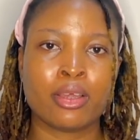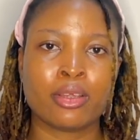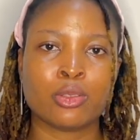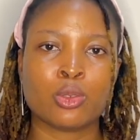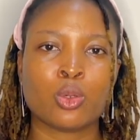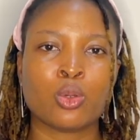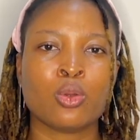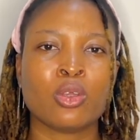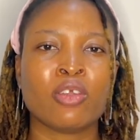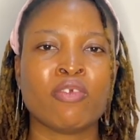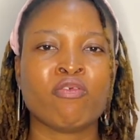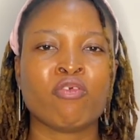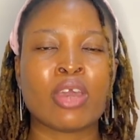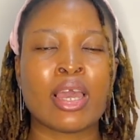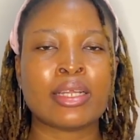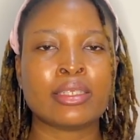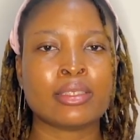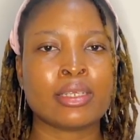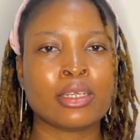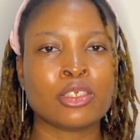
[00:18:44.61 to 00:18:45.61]
So if you
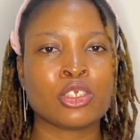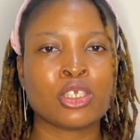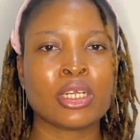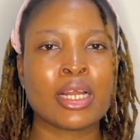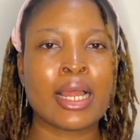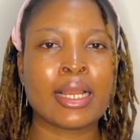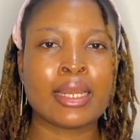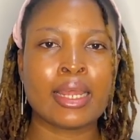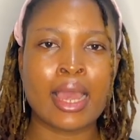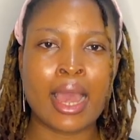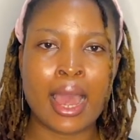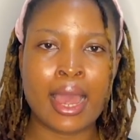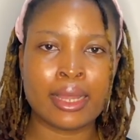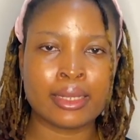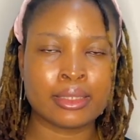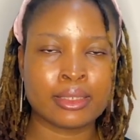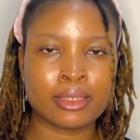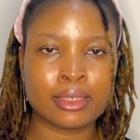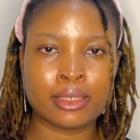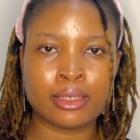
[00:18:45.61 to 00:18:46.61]
are intentionally
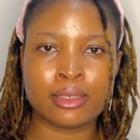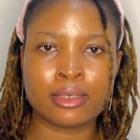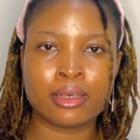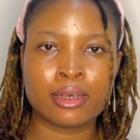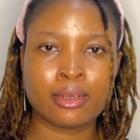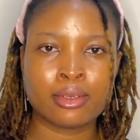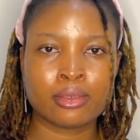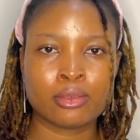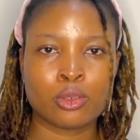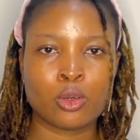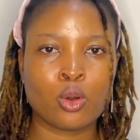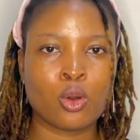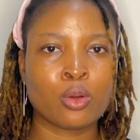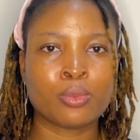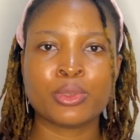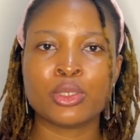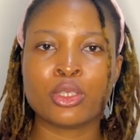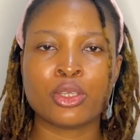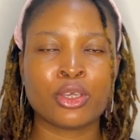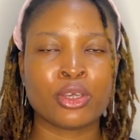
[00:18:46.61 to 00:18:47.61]
hiding or
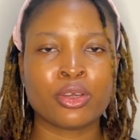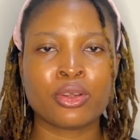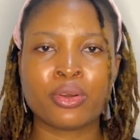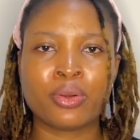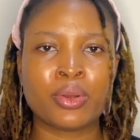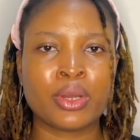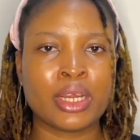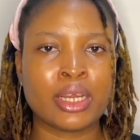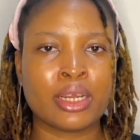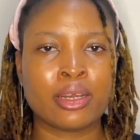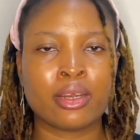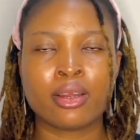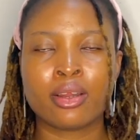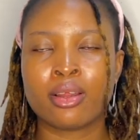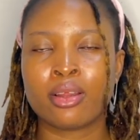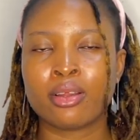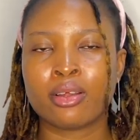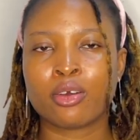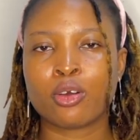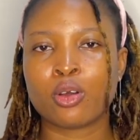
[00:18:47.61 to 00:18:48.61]
obscuring
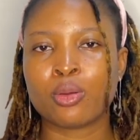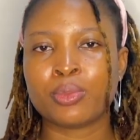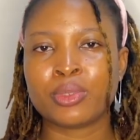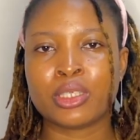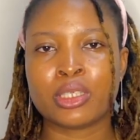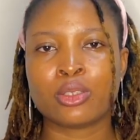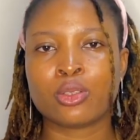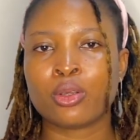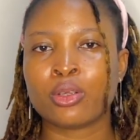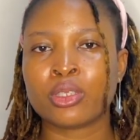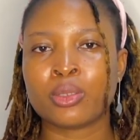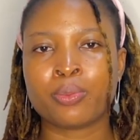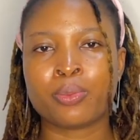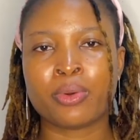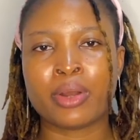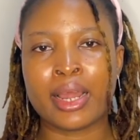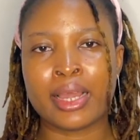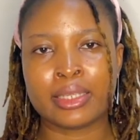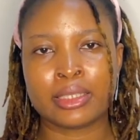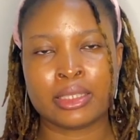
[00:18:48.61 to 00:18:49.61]
competitors'
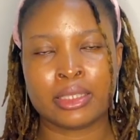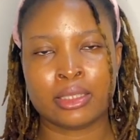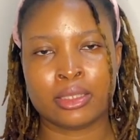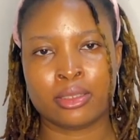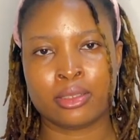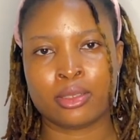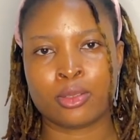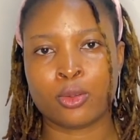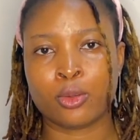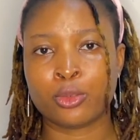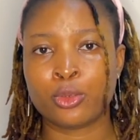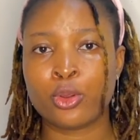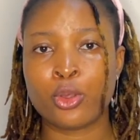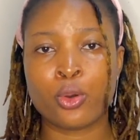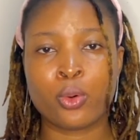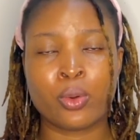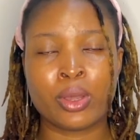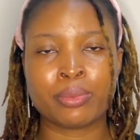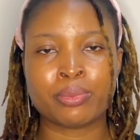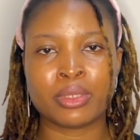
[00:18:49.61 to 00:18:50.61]
prices on
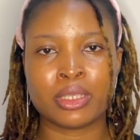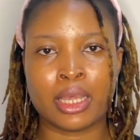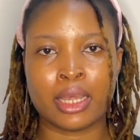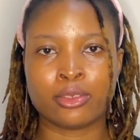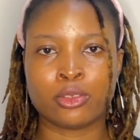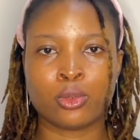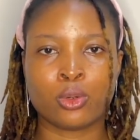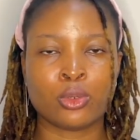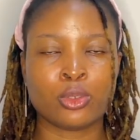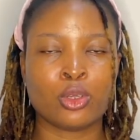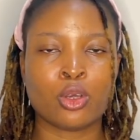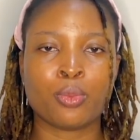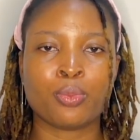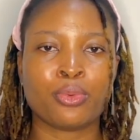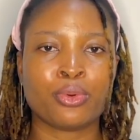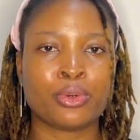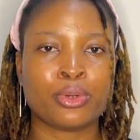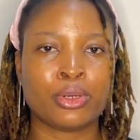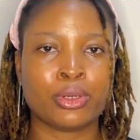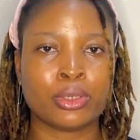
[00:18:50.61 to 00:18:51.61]
your website or on your
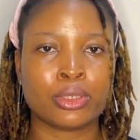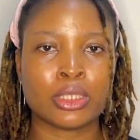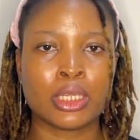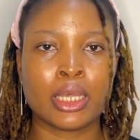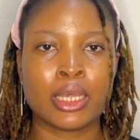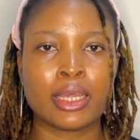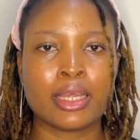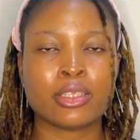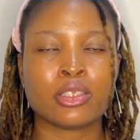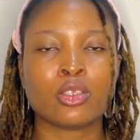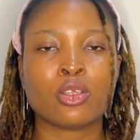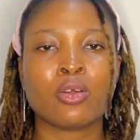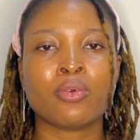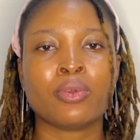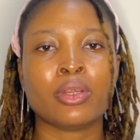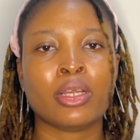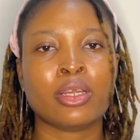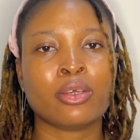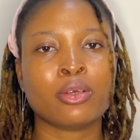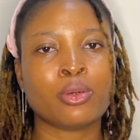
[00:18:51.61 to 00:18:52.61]
product, it's not
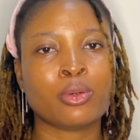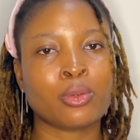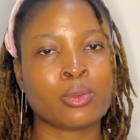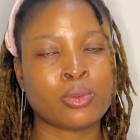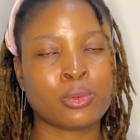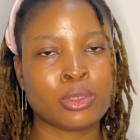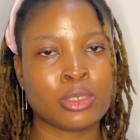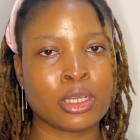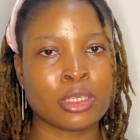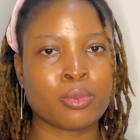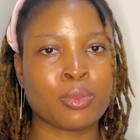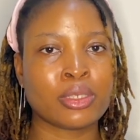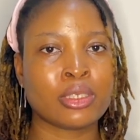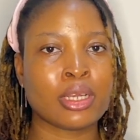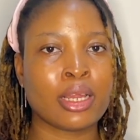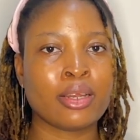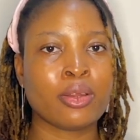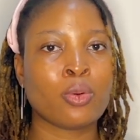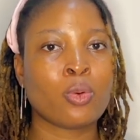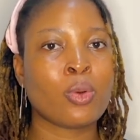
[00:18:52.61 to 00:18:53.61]
really good,
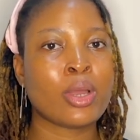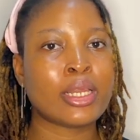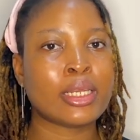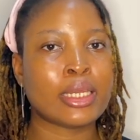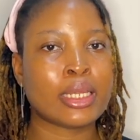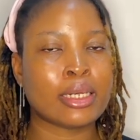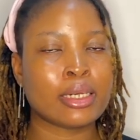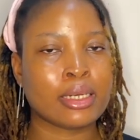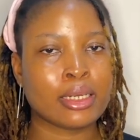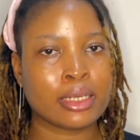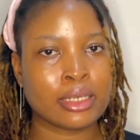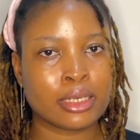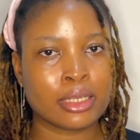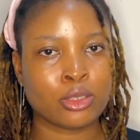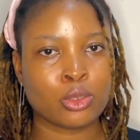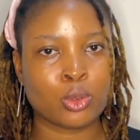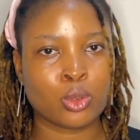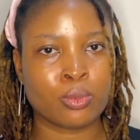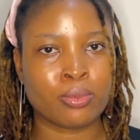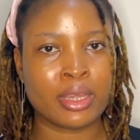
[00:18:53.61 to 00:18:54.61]
especially when they need
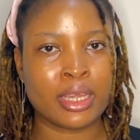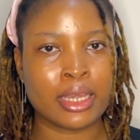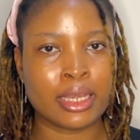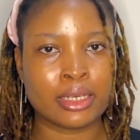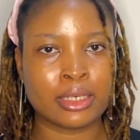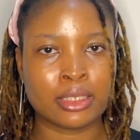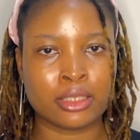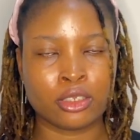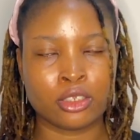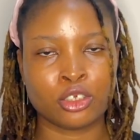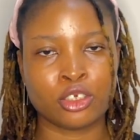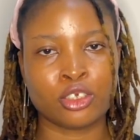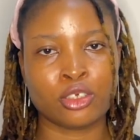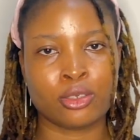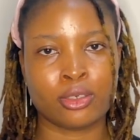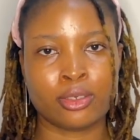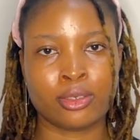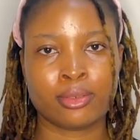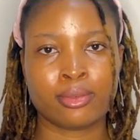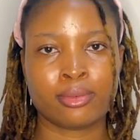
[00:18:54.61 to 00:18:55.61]
it to make a decision.